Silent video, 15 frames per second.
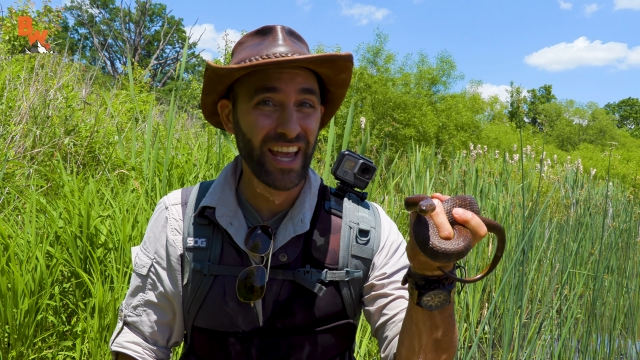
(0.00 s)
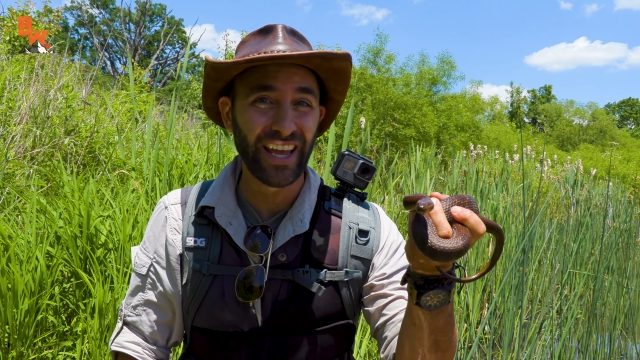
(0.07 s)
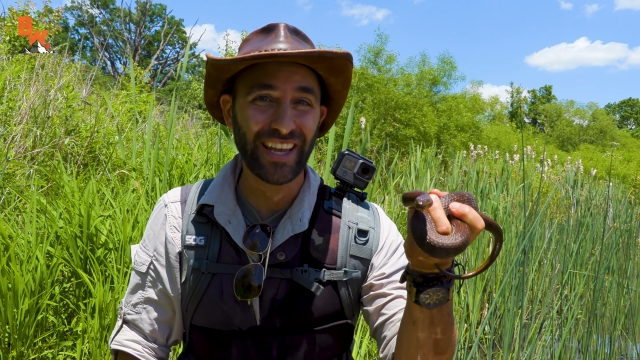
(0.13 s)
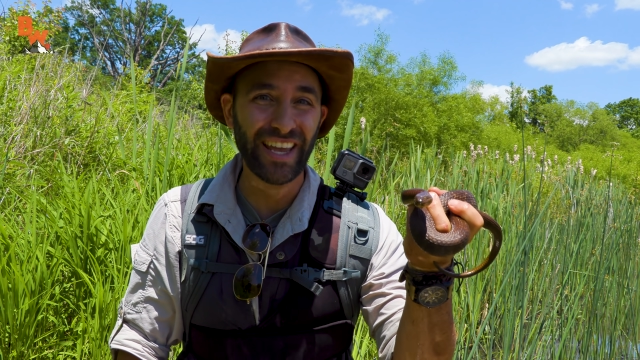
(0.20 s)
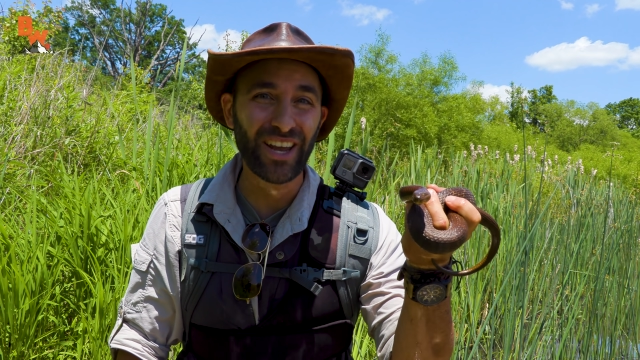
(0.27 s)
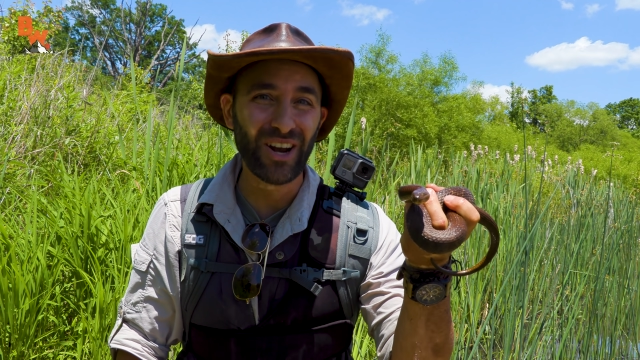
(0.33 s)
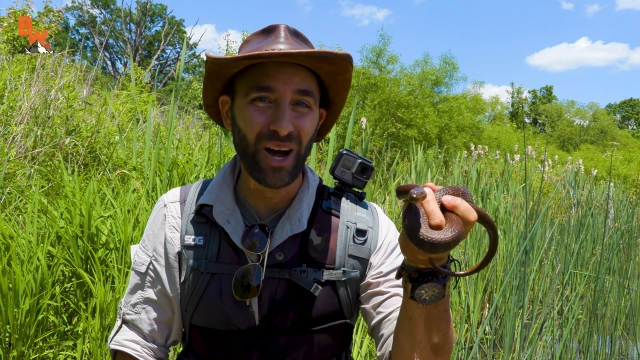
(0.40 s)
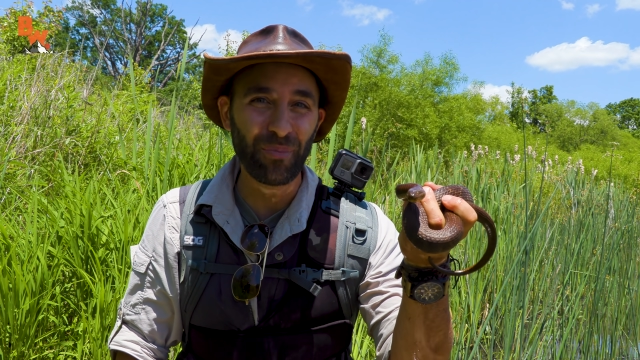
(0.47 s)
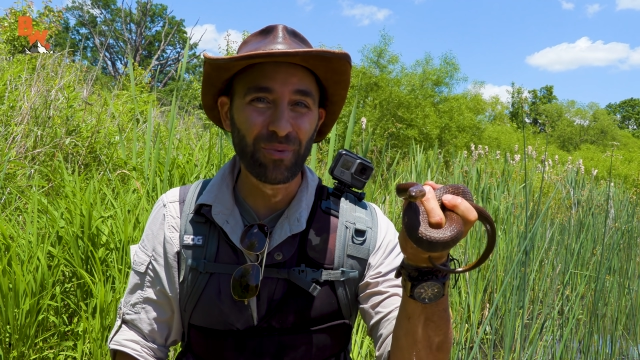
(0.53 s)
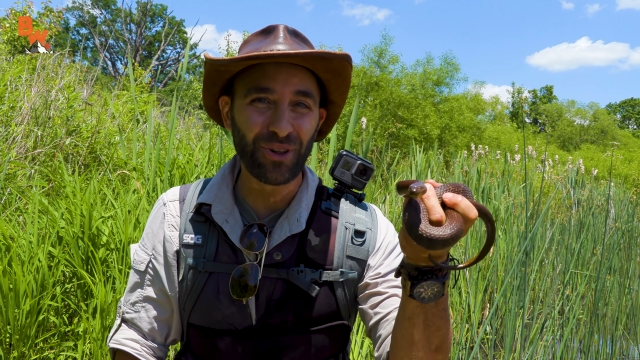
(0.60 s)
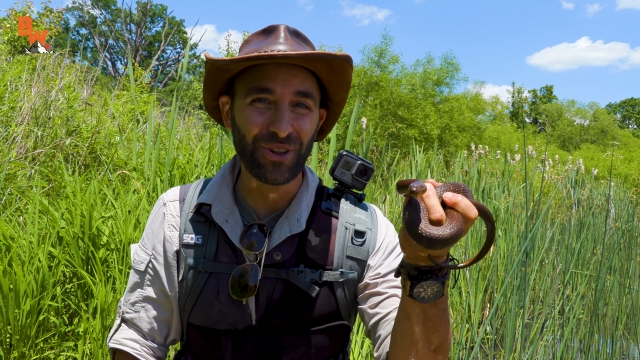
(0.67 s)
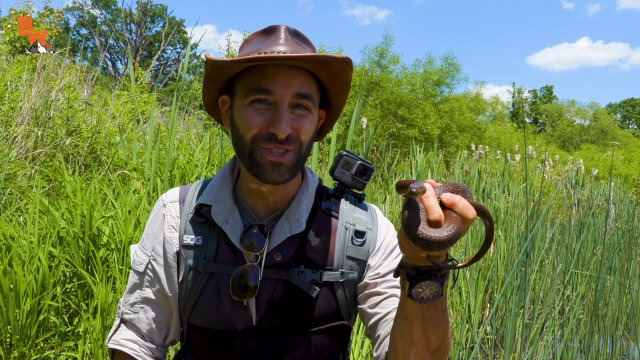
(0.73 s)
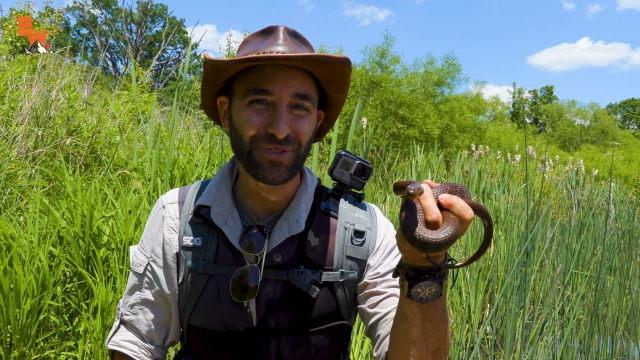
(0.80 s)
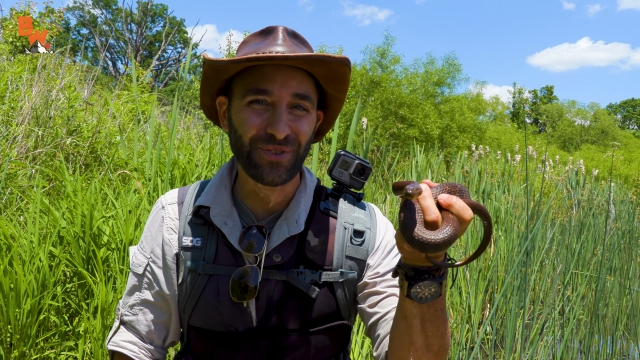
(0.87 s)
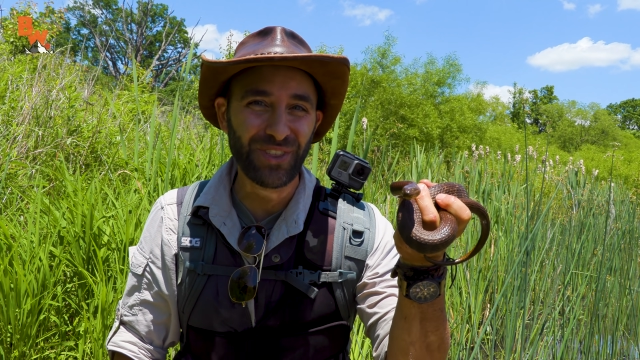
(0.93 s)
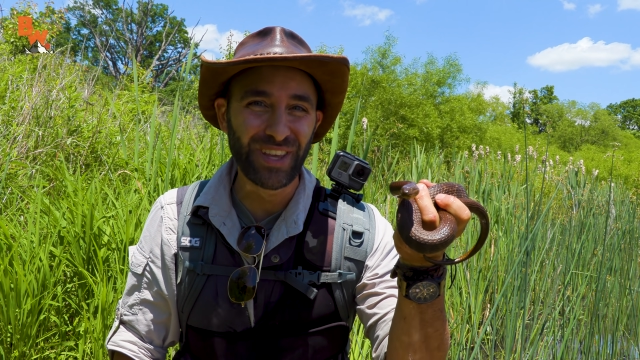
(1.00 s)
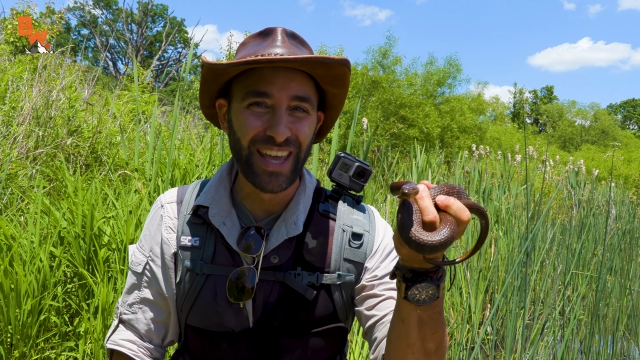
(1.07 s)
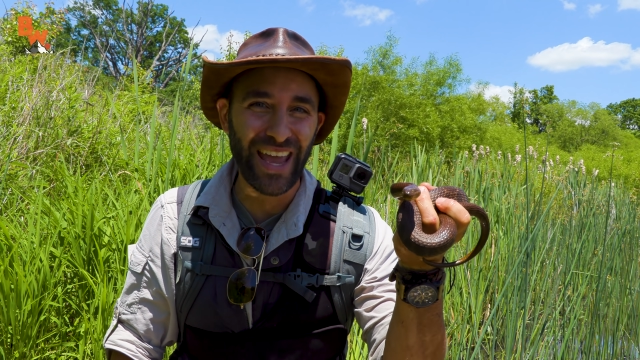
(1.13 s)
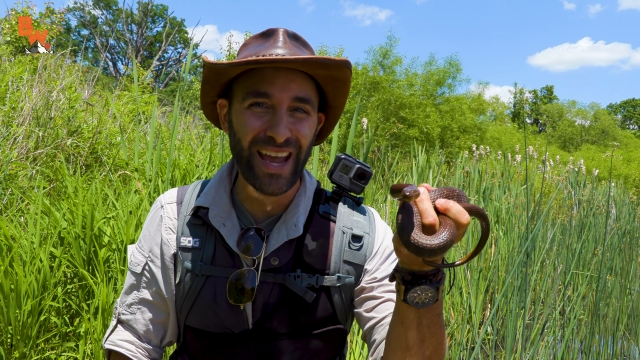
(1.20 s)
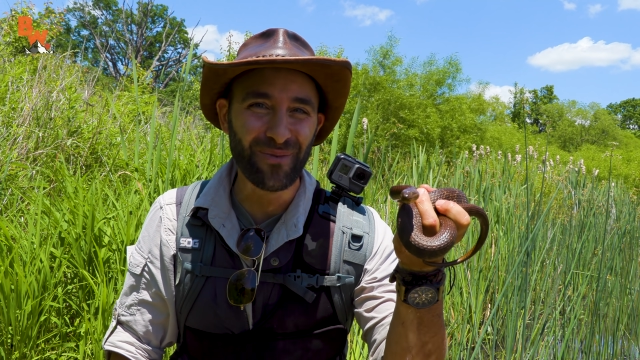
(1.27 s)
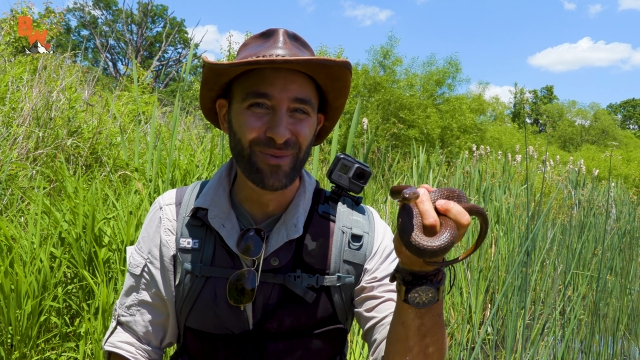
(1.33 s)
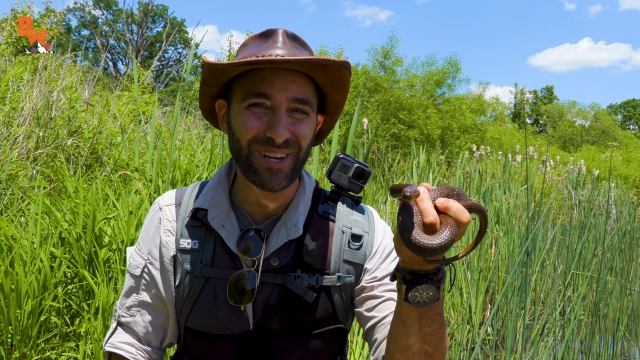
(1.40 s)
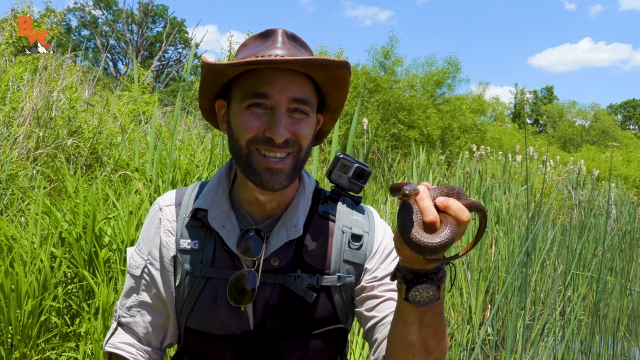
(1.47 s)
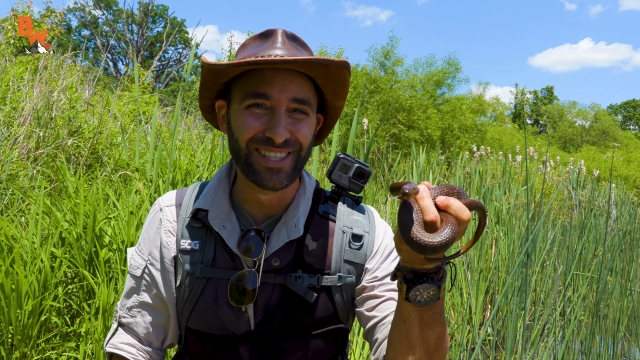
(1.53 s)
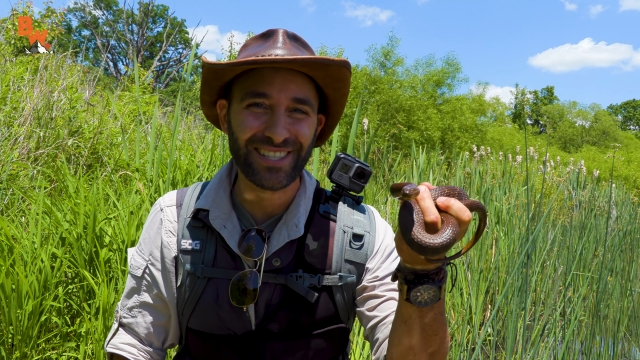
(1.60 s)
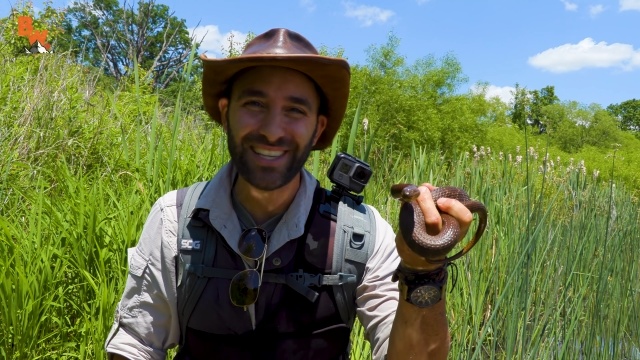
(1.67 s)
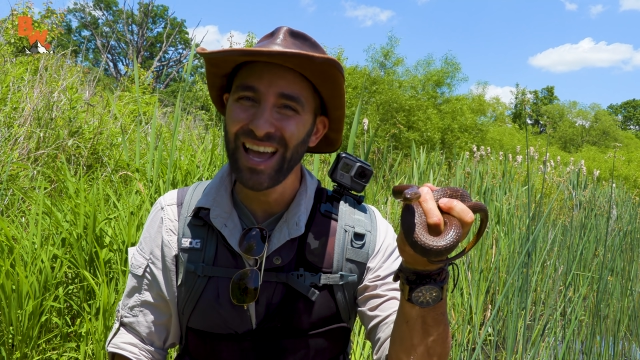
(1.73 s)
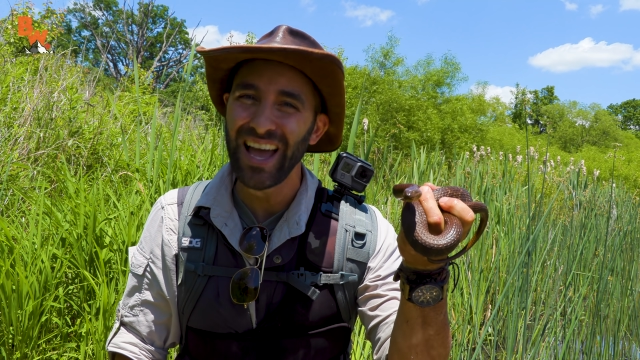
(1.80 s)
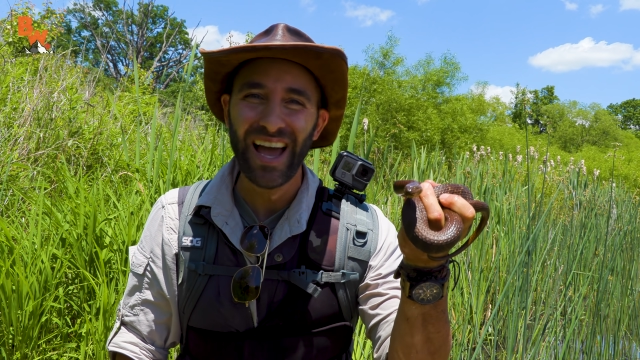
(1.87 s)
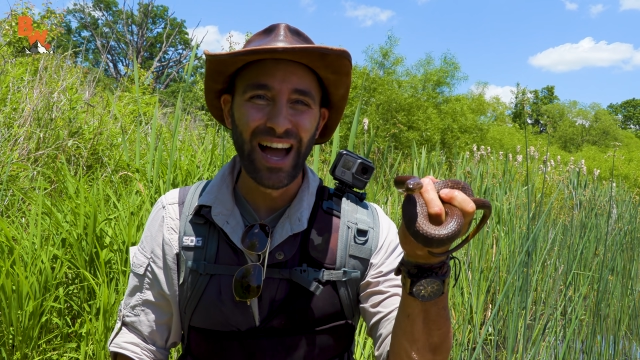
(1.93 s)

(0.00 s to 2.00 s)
and get up close for the cameras.